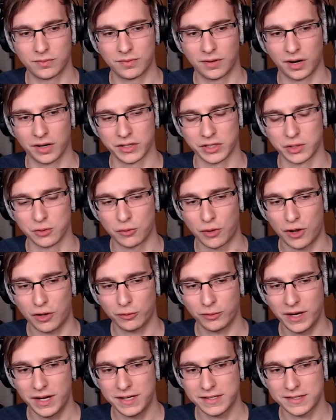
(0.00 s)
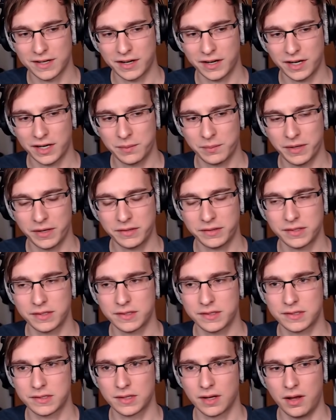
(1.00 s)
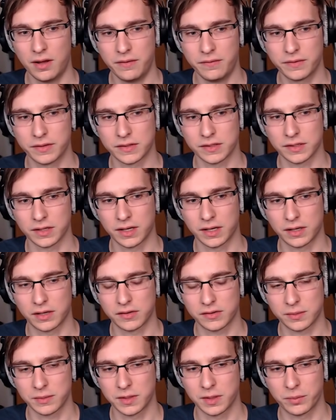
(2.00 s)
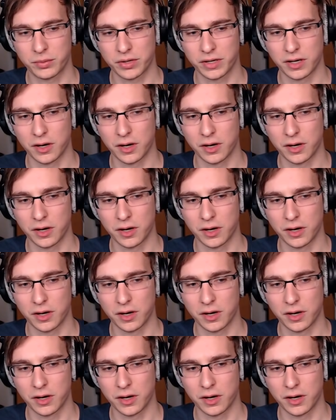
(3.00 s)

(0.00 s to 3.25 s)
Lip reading: Are you all right talking about this stuff? Is it like something you're pretty